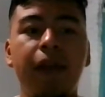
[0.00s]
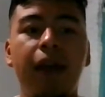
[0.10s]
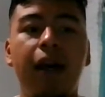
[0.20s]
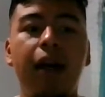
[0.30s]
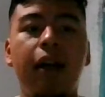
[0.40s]

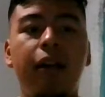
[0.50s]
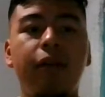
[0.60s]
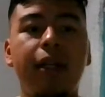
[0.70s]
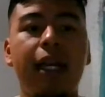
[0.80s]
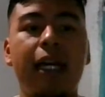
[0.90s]

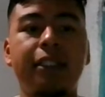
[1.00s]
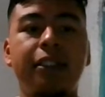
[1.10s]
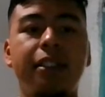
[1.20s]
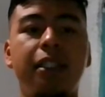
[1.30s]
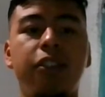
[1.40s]
earthquake
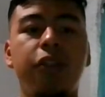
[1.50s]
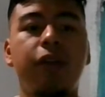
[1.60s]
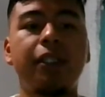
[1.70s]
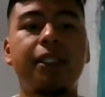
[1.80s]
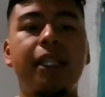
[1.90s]
hazards show
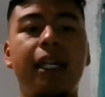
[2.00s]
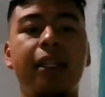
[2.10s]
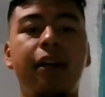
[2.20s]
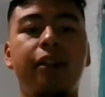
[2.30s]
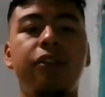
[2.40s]
us that
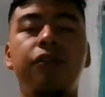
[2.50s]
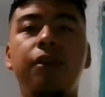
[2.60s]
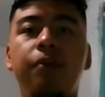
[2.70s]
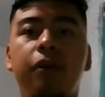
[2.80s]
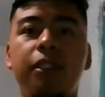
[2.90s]
there are two
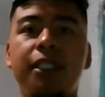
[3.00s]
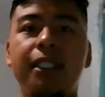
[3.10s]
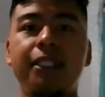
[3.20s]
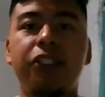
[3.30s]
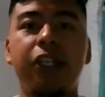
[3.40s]

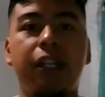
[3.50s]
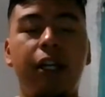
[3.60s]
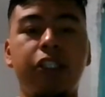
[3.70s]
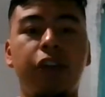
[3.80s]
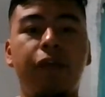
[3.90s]
important
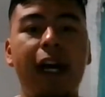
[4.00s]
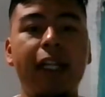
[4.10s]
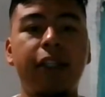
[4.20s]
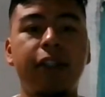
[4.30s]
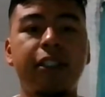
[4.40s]
geological
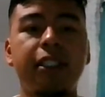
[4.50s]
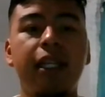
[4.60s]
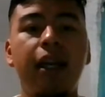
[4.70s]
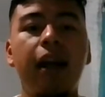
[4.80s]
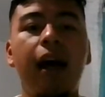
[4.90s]
factors
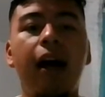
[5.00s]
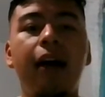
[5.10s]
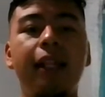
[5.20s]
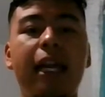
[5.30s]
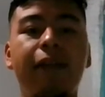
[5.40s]

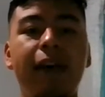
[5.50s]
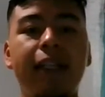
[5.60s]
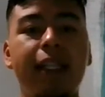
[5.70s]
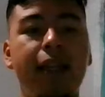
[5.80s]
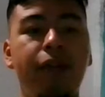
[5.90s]
that affect
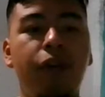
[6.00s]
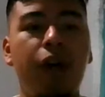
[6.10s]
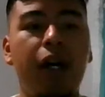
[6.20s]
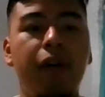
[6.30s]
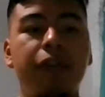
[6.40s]
the level
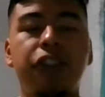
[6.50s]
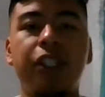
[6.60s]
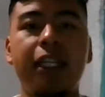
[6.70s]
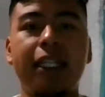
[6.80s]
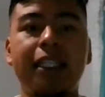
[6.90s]
of
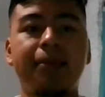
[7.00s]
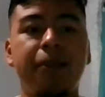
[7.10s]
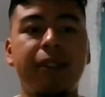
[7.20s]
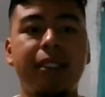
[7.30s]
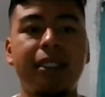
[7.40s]
shaking
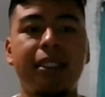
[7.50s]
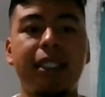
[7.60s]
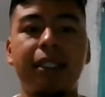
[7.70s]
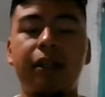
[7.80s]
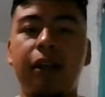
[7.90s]
experiences
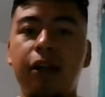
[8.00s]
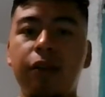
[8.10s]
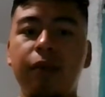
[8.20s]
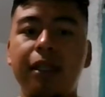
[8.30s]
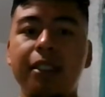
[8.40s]
in the
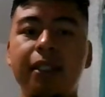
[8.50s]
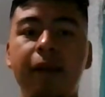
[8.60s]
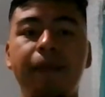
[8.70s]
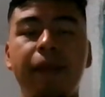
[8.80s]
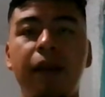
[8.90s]
earthquakes.
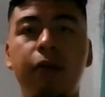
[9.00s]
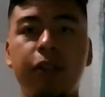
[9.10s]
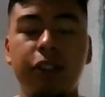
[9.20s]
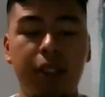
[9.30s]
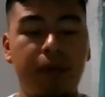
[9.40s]

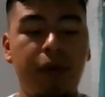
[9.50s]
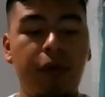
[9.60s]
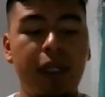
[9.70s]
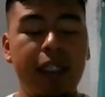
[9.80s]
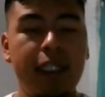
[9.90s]
Which number
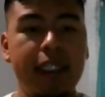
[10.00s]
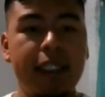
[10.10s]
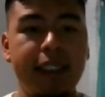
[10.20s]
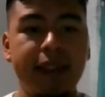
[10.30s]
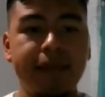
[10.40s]
one is